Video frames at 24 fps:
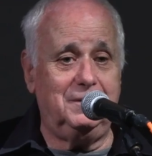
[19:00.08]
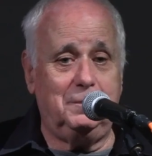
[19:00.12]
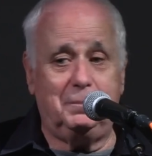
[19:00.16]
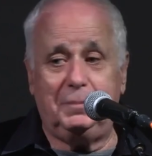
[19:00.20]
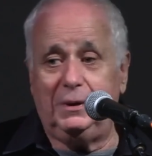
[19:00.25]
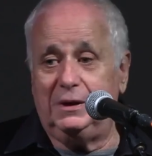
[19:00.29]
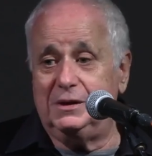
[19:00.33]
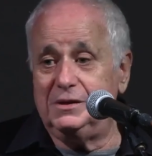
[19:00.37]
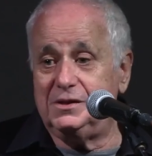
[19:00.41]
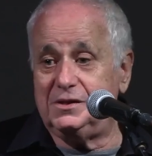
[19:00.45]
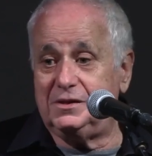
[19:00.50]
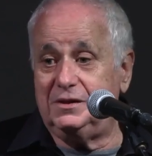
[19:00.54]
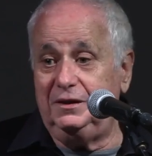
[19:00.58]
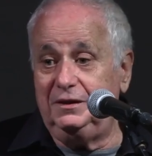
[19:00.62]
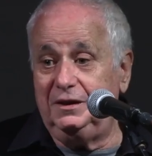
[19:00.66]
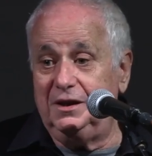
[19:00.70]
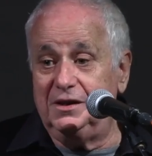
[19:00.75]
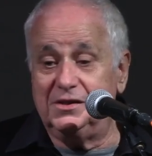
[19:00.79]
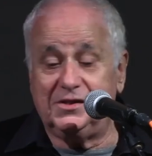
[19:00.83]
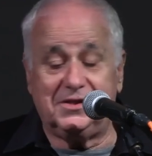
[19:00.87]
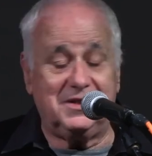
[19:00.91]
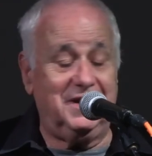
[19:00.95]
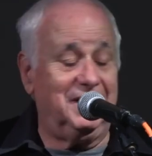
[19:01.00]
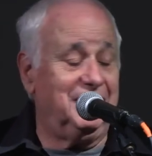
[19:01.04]
and the
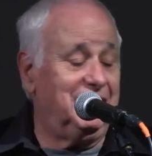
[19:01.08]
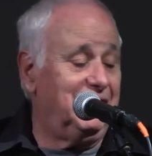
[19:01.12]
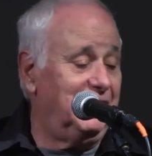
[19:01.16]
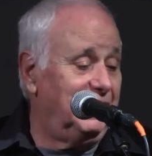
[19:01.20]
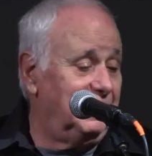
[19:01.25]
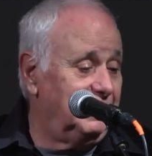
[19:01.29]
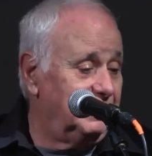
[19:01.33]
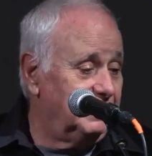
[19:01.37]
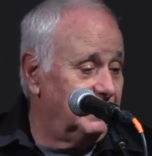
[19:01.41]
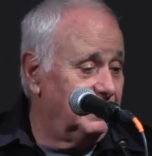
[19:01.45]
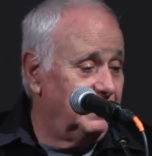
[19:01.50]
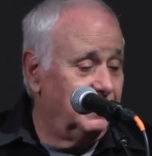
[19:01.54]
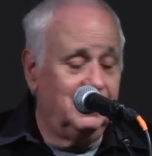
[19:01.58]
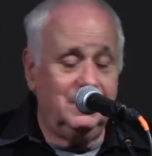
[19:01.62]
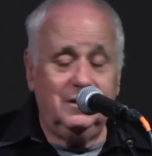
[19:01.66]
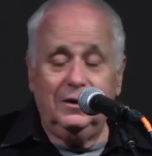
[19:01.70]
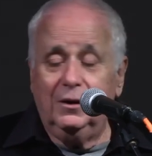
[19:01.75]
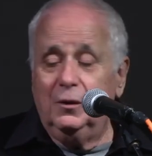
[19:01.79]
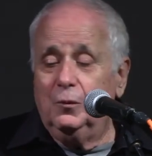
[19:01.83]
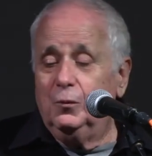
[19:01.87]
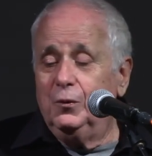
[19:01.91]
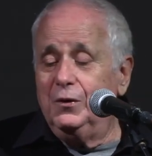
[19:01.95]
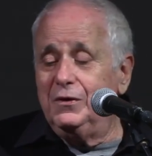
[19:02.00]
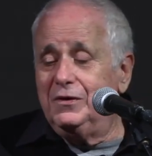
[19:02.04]
Palestinians, again,
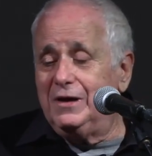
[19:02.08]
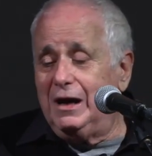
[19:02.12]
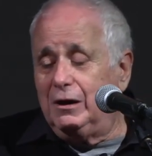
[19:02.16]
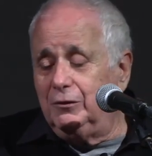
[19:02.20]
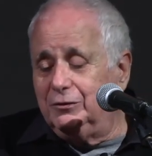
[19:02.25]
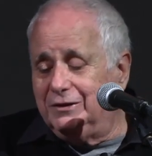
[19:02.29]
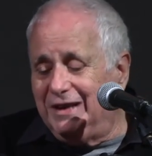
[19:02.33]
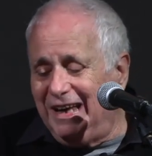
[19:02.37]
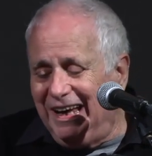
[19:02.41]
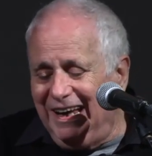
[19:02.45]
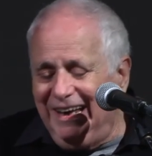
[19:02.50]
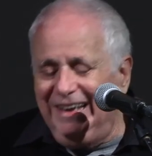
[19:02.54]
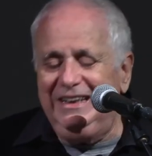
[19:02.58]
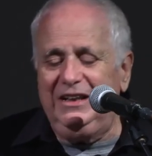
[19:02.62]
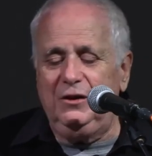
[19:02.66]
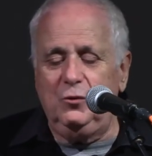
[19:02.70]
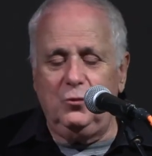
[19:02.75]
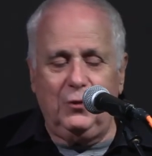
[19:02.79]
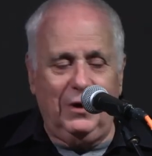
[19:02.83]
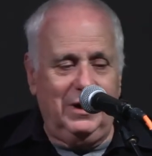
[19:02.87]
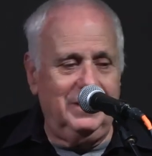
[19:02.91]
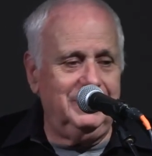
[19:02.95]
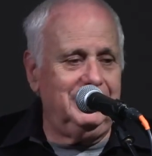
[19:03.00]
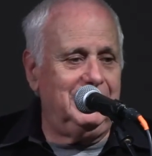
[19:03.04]
without
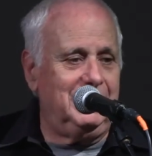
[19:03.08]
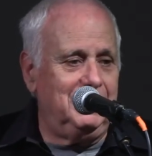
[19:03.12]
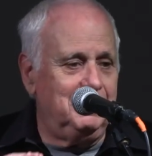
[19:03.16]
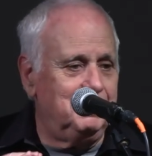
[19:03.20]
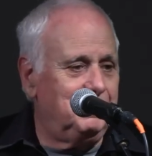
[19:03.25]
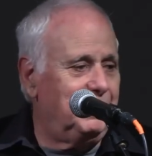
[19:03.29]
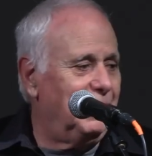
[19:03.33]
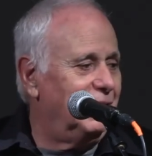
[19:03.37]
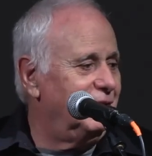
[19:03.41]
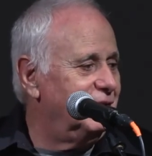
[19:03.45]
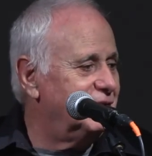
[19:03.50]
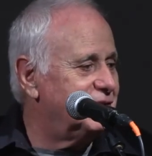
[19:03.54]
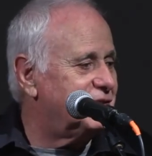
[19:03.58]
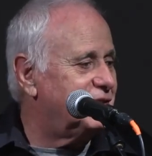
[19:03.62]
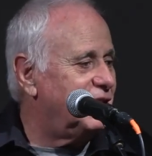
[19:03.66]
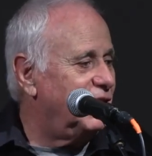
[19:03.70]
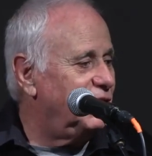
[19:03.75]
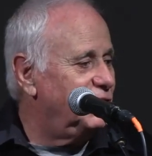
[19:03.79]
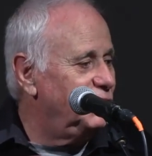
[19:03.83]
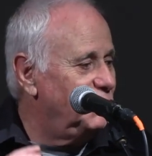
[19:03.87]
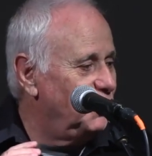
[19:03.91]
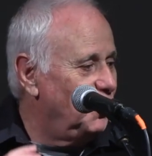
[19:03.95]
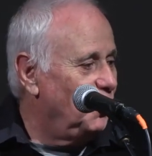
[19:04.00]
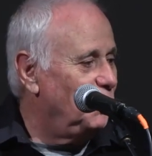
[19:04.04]
anyone in
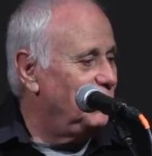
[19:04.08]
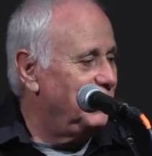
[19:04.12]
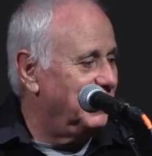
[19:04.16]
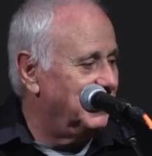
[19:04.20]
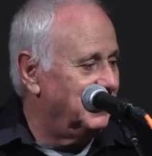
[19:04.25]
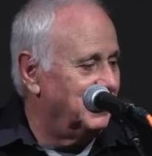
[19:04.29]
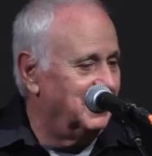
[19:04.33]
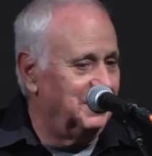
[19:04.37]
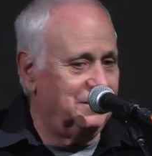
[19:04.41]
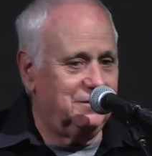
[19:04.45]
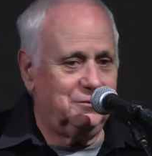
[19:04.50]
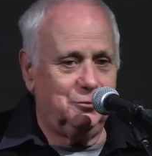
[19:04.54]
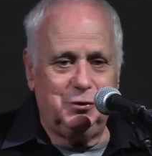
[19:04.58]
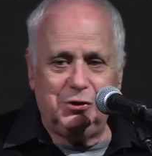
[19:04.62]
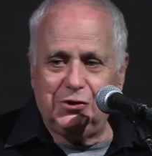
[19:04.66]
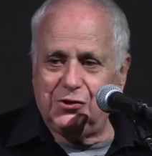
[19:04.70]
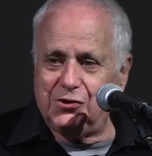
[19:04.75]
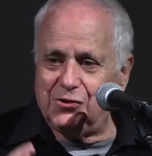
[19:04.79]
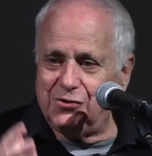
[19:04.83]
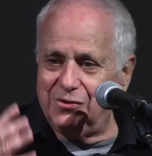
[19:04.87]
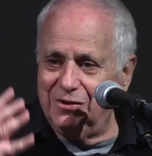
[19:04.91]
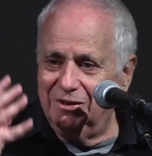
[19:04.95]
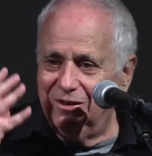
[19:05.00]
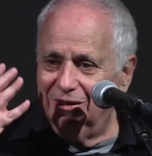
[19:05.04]
Palestine knowing it,
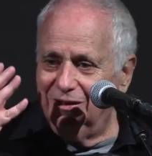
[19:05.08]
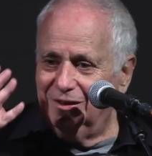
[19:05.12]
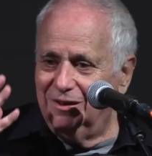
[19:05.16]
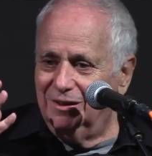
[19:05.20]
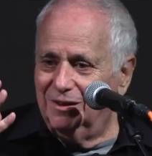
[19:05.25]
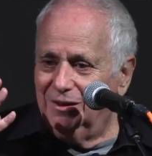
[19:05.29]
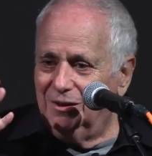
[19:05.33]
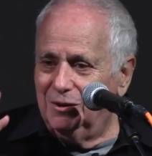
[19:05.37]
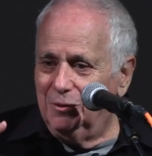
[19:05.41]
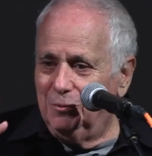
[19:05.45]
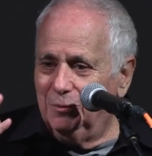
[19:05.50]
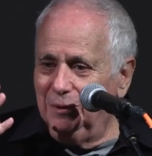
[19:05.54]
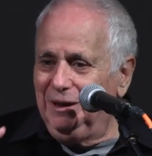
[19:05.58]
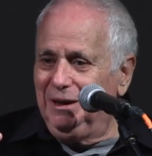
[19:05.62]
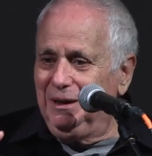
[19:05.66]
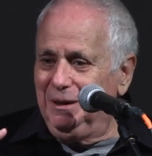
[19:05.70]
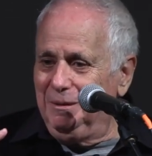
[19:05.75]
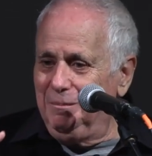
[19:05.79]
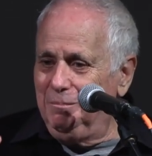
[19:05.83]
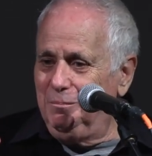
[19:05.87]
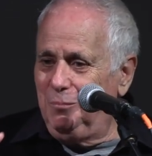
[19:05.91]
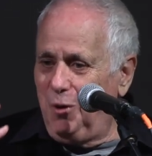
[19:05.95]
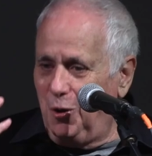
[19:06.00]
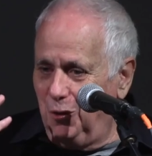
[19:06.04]
which
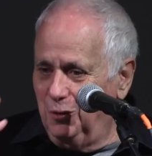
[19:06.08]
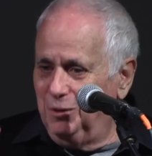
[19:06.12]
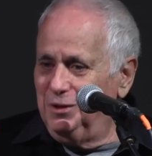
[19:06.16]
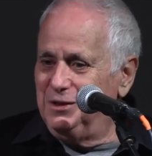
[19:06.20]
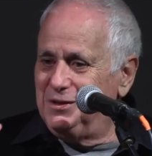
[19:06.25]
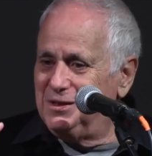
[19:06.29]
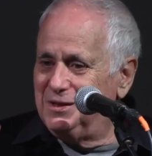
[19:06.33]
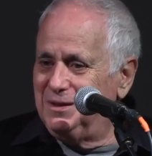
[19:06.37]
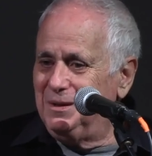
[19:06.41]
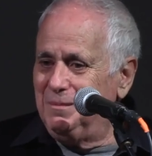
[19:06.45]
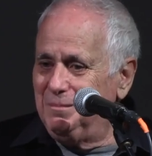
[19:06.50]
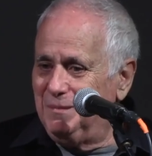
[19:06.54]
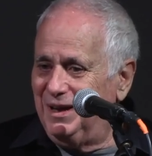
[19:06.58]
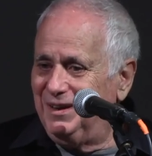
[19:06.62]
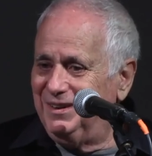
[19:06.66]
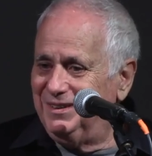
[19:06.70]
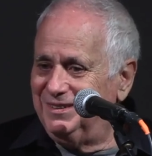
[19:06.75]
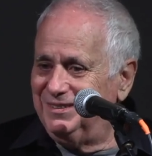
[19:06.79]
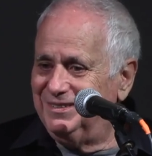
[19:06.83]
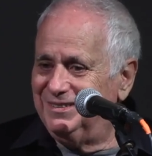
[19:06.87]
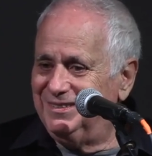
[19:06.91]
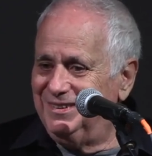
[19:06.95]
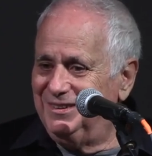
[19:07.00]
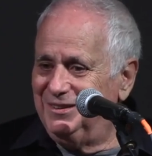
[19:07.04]
really boggles the
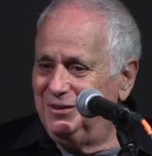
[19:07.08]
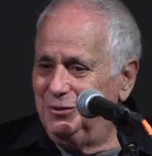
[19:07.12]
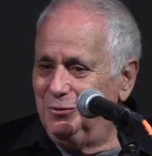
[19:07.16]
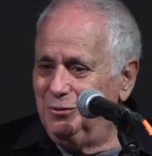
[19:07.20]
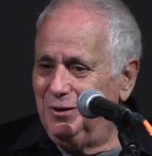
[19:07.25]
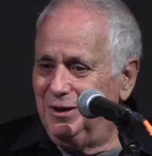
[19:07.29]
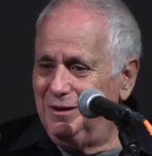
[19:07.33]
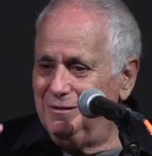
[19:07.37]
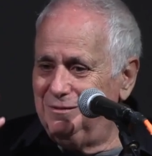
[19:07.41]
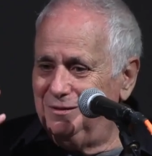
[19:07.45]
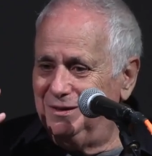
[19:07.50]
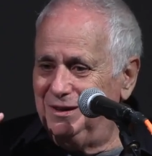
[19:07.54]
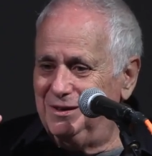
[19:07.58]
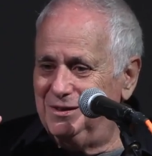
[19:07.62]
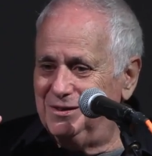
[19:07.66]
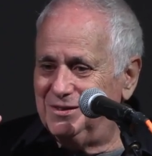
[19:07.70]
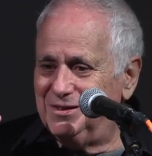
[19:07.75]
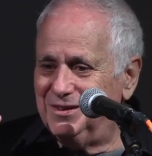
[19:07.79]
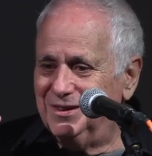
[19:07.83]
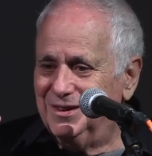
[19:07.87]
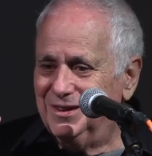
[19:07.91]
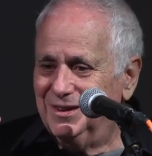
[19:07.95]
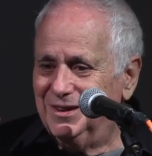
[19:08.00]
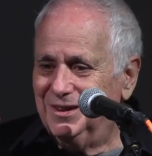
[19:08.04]
mind, that you have
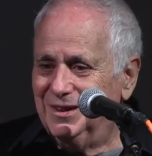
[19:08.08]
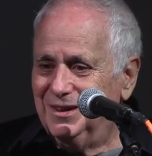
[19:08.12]
these